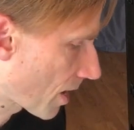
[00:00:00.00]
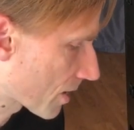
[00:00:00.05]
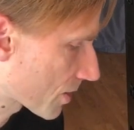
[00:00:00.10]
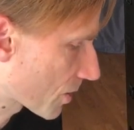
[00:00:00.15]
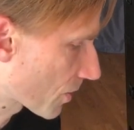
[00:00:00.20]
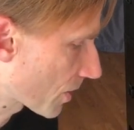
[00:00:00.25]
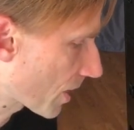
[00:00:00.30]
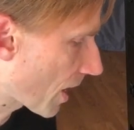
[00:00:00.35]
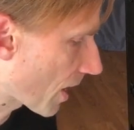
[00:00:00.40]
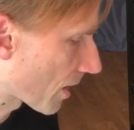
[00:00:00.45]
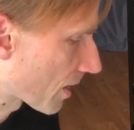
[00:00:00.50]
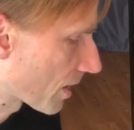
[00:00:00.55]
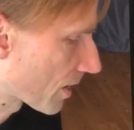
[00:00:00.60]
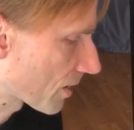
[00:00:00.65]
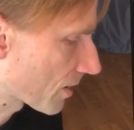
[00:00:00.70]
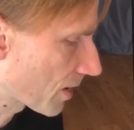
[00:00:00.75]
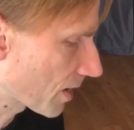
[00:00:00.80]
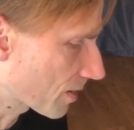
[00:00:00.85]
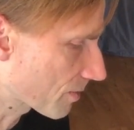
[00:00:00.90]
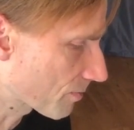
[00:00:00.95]
So yeah,
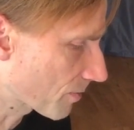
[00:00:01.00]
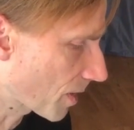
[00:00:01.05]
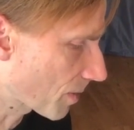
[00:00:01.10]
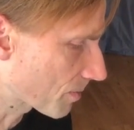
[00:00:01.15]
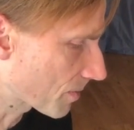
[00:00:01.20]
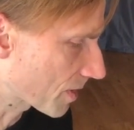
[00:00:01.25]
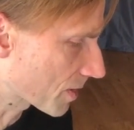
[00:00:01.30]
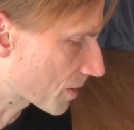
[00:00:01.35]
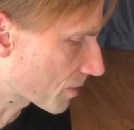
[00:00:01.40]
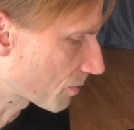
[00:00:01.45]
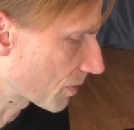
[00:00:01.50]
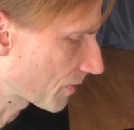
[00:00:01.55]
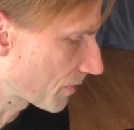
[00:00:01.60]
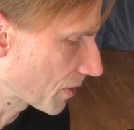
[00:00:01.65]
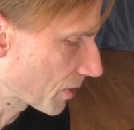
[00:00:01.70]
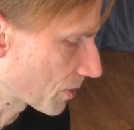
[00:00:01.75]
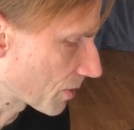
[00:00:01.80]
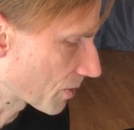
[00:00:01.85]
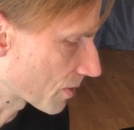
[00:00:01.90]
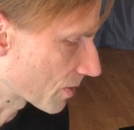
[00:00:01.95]
let's
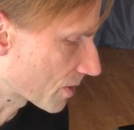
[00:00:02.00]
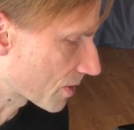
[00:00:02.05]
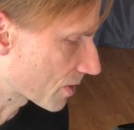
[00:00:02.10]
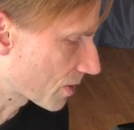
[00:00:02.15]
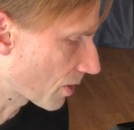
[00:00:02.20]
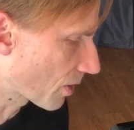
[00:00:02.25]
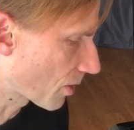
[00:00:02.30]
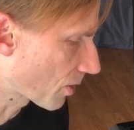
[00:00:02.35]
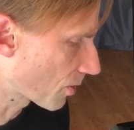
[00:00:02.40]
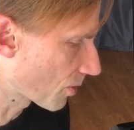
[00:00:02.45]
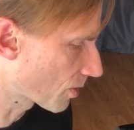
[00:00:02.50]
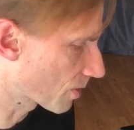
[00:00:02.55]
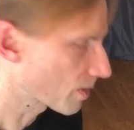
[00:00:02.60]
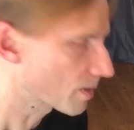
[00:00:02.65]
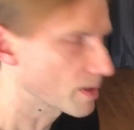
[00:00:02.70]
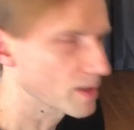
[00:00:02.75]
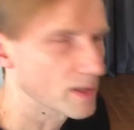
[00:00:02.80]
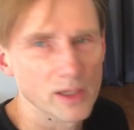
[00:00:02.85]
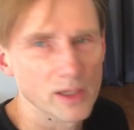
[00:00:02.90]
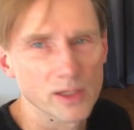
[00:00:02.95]
review. So
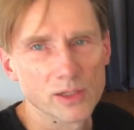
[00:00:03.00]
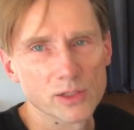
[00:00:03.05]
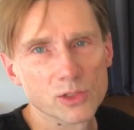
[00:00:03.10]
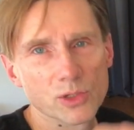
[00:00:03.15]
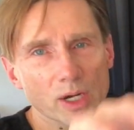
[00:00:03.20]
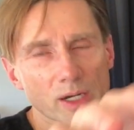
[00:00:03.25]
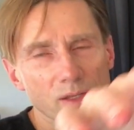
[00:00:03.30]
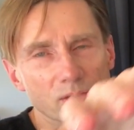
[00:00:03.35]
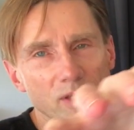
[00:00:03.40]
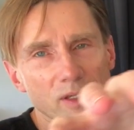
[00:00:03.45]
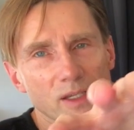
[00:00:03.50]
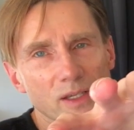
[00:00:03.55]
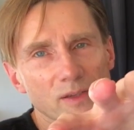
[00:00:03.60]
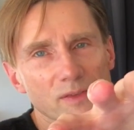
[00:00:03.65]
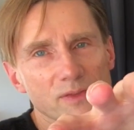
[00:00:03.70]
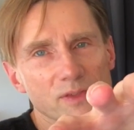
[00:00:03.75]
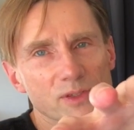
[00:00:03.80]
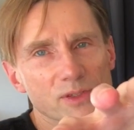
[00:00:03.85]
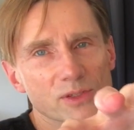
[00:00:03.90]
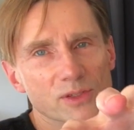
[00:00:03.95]
try to think
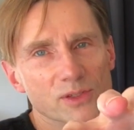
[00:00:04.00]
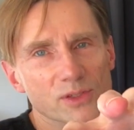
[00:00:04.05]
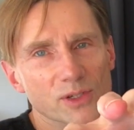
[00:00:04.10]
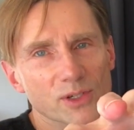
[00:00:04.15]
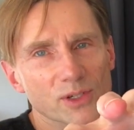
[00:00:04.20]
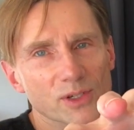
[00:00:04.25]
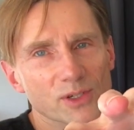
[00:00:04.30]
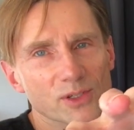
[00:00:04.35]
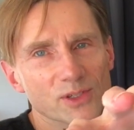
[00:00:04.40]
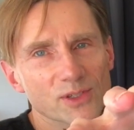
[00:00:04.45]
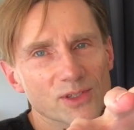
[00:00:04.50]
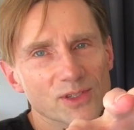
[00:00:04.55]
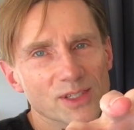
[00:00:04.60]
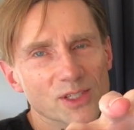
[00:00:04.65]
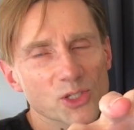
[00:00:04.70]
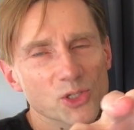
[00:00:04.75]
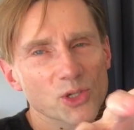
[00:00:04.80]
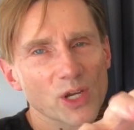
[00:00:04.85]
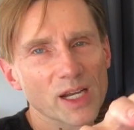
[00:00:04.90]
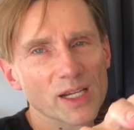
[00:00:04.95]
of circles
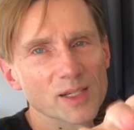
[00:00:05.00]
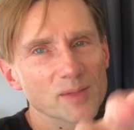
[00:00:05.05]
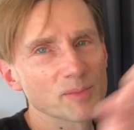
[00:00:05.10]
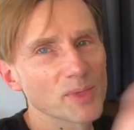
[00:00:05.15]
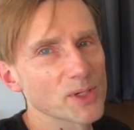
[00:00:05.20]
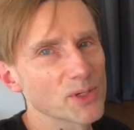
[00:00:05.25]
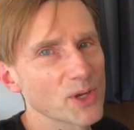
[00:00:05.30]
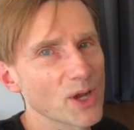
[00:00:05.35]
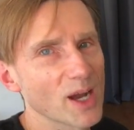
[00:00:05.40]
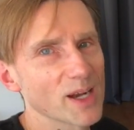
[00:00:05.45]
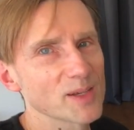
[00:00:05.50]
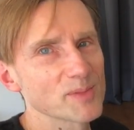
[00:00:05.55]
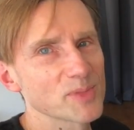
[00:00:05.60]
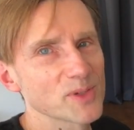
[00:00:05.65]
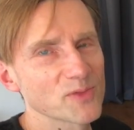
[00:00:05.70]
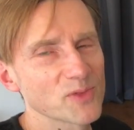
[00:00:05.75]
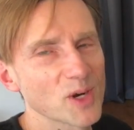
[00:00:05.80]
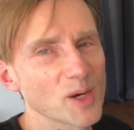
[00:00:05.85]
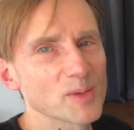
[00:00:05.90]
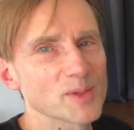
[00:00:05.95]
in training, but not in
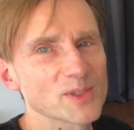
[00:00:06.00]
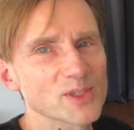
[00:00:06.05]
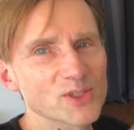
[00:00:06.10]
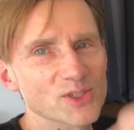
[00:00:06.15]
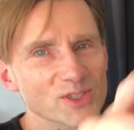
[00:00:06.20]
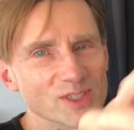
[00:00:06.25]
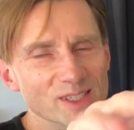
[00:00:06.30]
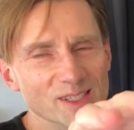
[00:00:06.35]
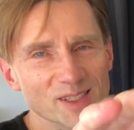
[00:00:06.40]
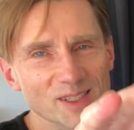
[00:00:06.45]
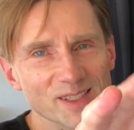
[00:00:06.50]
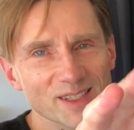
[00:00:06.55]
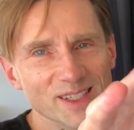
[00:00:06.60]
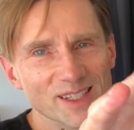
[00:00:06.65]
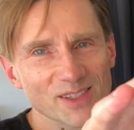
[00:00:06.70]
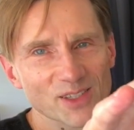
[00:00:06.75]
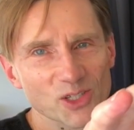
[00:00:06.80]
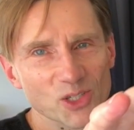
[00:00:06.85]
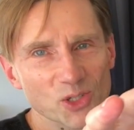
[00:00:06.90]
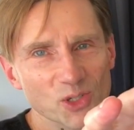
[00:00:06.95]
performance, just in
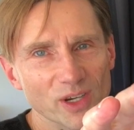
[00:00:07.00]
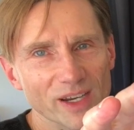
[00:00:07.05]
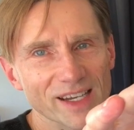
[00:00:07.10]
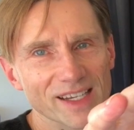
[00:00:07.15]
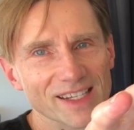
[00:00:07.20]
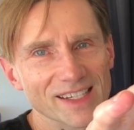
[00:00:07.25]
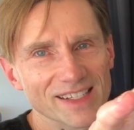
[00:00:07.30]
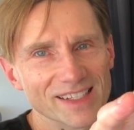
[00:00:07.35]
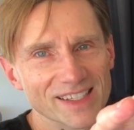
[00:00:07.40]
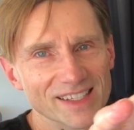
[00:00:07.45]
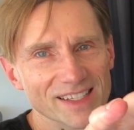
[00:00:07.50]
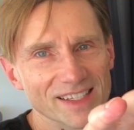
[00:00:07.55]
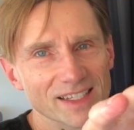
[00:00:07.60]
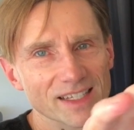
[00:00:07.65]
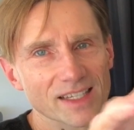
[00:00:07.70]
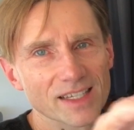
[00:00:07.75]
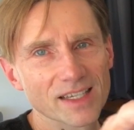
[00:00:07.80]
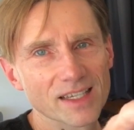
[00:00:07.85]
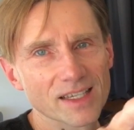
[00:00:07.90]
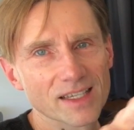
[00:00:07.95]
the training.
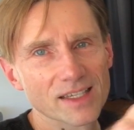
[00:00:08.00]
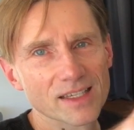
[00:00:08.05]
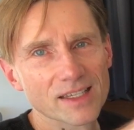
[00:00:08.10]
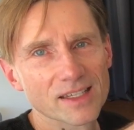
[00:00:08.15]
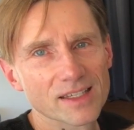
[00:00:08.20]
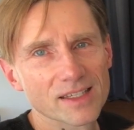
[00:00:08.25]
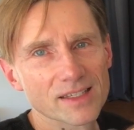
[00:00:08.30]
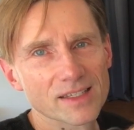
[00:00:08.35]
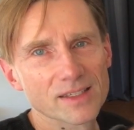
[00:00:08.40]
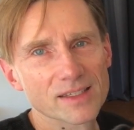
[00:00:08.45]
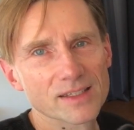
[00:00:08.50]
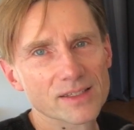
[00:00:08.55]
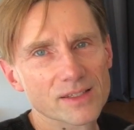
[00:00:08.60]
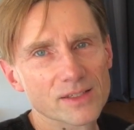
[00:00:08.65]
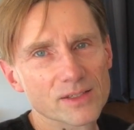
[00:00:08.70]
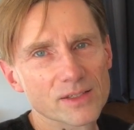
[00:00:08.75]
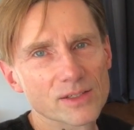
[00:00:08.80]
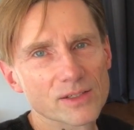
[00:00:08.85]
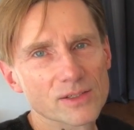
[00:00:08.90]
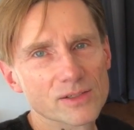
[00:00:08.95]

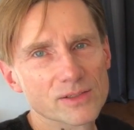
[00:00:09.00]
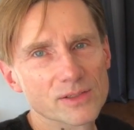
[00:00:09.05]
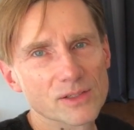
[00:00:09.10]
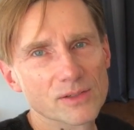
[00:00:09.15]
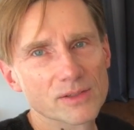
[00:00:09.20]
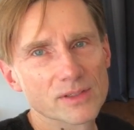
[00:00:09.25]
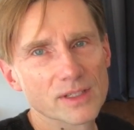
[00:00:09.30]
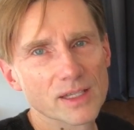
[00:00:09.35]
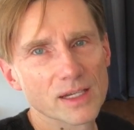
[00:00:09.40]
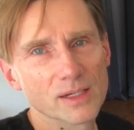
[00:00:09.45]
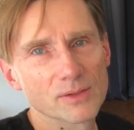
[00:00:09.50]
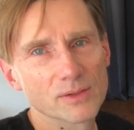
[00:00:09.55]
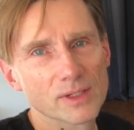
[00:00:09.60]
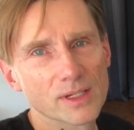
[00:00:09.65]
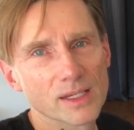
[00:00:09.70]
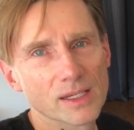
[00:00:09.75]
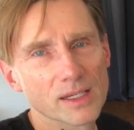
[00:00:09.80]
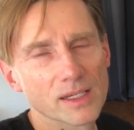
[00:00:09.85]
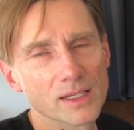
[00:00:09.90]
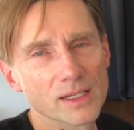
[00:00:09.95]
Circles going that
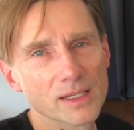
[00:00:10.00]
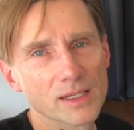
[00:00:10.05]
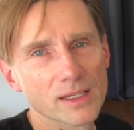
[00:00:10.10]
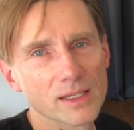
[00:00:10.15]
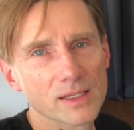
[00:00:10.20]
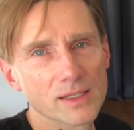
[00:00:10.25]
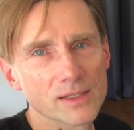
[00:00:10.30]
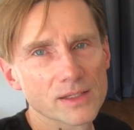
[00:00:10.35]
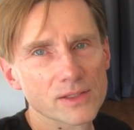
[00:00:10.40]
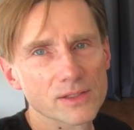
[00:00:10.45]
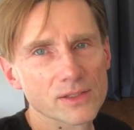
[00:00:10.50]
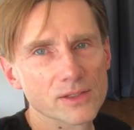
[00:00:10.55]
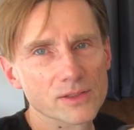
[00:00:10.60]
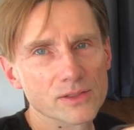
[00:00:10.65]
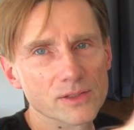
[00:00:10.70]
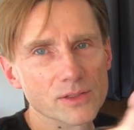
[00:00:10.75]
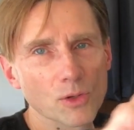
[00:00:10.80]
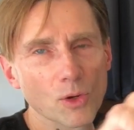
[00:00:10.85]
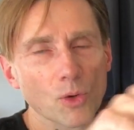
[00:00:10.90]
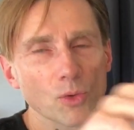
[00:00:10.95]
way.
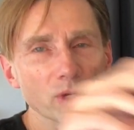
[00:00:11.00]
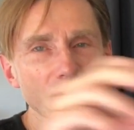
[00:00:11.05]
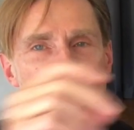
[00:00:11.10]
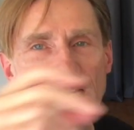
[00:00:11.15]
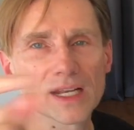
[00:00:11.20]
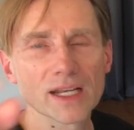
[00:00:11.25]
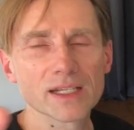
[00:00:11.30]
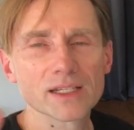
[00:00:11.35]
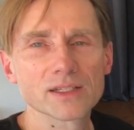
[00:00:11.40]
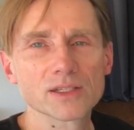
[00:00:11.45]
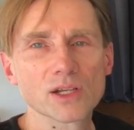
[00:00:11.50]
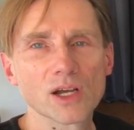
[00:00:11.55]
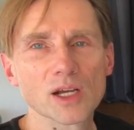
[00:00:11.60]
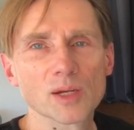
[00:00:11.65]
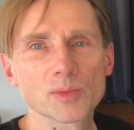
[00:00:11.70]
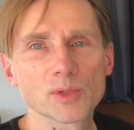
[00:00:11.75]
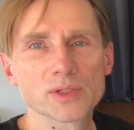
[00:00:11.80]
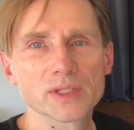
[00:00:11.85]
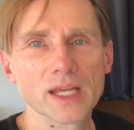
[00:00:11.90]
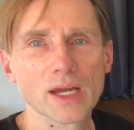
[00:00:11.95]
Circles. Oh yeah, and I didn't talk
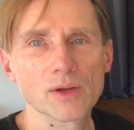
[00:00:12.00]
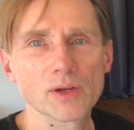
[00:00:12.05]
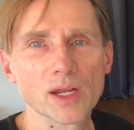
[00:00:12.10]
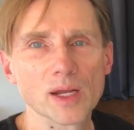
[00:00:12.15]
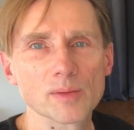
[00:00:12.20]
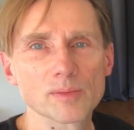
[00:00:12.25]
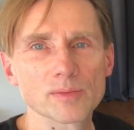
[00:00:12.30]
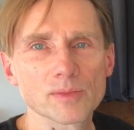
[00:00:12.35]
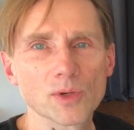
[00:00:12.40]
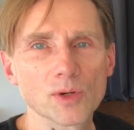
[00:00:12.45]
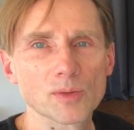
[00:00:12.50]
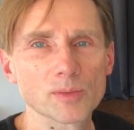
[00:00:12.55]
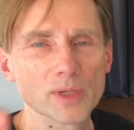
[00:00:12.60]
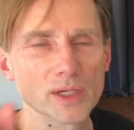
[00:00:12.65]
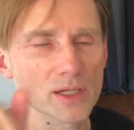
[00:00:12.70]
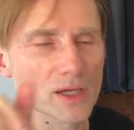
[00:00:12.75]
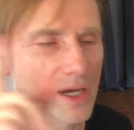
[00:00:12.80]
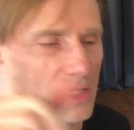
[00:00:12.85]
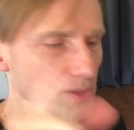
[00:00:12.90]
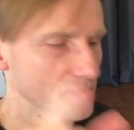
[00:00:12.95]
about down up. Oh
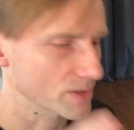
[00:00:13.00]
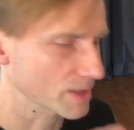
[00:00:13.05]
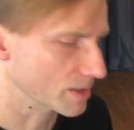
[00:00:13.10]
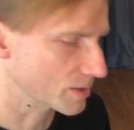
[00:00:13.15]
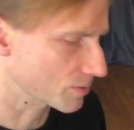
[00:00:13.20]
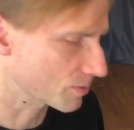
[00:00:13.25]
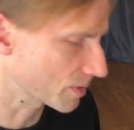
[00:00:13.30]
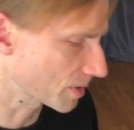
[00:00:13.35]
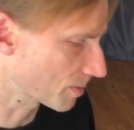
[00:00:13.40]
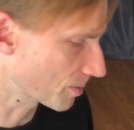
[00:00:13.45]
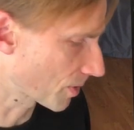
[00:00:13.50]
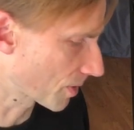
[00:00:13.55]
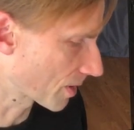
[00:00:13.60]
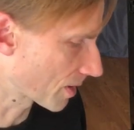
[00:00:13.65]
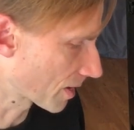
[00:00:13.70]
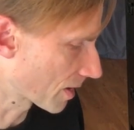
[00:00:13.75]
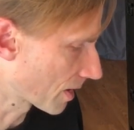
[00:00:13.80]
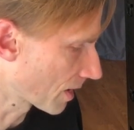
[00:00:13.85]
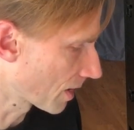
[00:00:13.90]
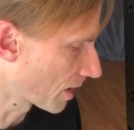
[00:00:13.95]
my gosh, that's really
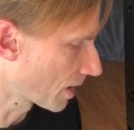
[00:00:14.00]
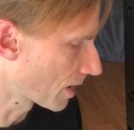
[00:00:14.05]
important.